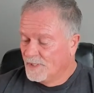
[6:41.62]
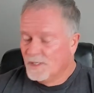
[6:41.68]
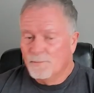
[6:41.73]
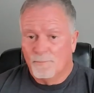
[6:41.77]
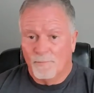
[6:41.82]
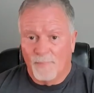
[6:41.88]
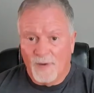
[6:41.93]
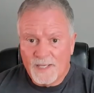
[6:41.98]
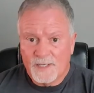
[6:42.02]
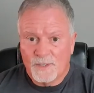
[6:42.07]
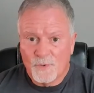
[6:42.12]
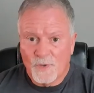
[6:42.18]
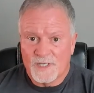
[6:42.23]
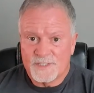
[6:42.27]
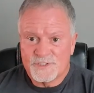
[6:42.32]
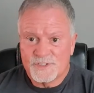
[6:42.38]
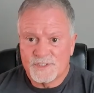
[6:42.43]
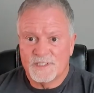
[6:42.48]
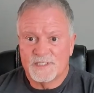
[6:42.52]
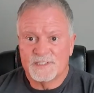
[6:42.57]
my
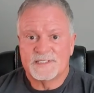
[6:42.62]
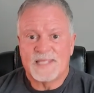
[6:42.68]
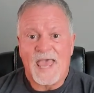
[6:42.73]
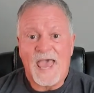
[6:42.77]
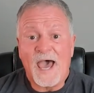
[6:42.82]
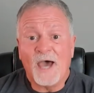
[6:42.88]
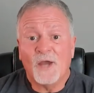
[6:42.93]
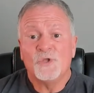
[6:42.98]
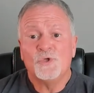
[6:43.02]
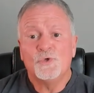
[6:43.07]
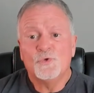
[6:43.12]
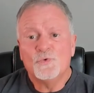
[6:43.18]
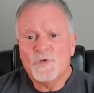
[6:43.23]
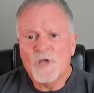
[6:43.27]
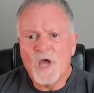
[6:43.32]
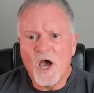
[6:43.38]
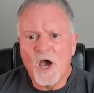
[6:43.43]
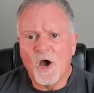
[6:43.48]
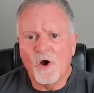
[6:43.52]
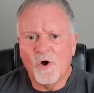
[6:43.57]
question is, how do you
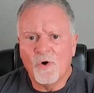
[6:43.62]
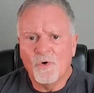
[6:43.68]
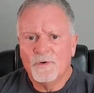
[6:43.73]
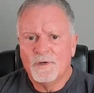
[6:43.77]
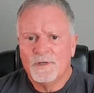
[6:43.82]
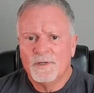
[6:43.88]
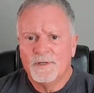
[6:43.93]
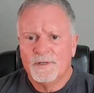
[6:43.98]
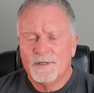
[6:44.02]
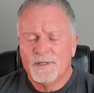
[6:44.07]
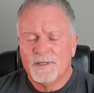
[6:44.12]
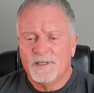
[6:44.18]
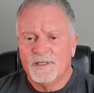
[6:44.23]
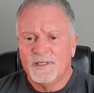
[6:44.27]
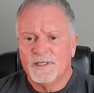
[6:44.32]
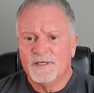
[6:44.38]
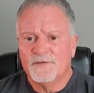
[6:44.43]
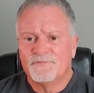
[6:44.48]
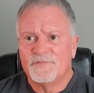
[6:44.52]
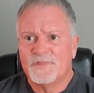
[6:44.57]
know
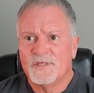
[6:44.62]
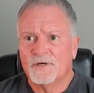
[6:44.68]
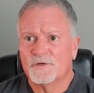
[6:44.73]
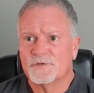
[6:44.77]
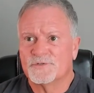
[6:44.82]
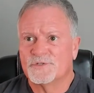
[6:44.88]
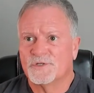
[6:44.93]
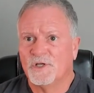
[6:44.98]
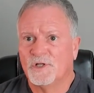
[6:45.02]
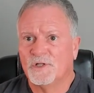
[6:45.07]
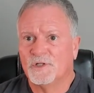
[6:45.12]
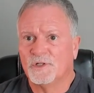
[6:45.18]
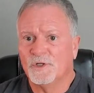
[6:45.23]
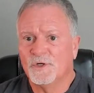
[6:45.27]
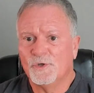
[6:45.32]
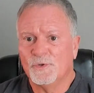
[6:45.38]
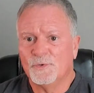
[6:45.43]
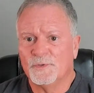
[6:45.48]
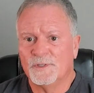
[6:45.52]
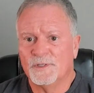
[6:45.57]
if there's
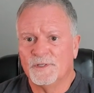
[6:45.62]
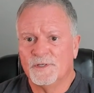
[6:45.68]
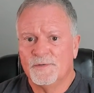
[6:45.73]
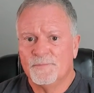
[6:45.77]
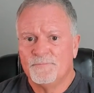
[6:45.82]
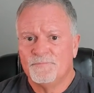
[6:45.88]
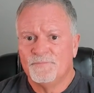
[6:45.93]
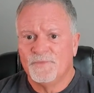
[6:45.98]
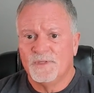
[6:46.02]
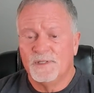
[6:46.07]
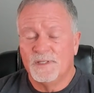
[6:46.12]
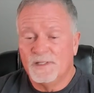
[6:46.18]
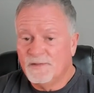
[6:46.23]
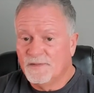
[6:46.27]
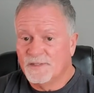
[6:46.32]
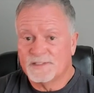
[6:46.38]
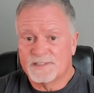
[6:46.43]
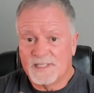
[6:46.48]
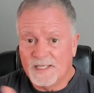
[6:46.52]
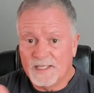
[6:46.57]
gluten,
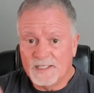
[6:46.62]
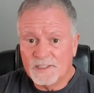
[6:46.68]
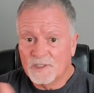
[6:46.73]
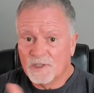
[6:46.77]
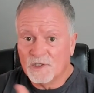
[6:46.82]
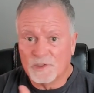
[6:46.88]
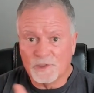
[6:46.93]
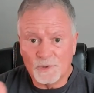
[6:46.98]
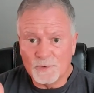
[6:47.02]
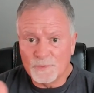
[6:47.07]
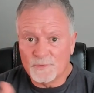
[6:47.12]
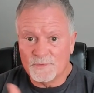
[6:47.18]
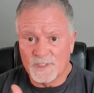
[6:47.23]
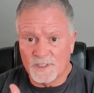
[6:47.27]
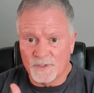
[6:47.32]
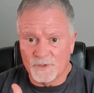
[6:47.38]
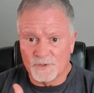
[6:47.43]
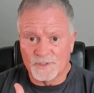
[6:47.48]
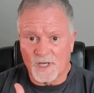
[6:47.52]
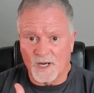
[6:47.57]
this hidden gluten that
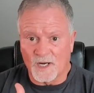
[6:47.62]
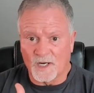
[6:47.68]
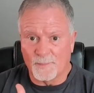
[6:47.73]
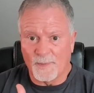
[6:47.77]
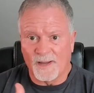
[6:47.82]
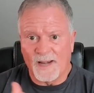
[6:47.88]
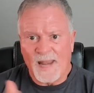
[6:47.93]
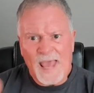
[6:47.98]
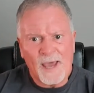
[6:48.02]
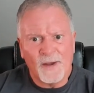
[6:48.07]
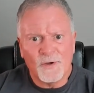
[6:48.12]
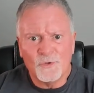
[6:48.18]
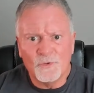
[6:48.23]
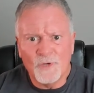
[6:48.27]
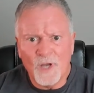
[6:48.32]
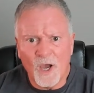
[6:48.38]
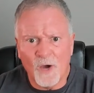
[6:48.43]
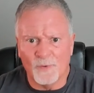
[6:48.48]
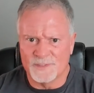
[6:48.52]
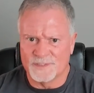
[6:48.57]
you're talking about? How do you
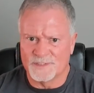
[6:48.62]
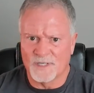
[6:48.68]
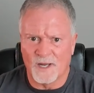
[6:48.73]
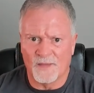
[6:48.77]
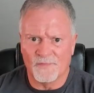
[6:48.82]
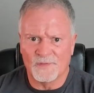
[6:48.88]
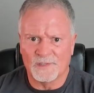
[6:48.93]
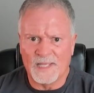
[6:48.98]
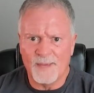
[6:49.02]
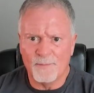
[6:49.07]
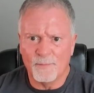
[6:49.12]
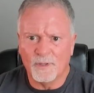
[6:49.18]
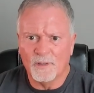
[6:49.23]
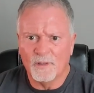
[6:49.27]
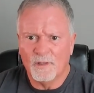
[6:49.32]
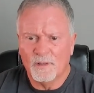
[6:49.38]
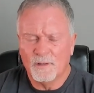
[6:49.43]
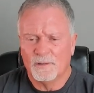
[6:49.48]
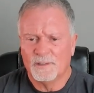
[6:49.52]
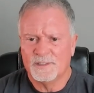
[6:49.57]
know? Is it on the label?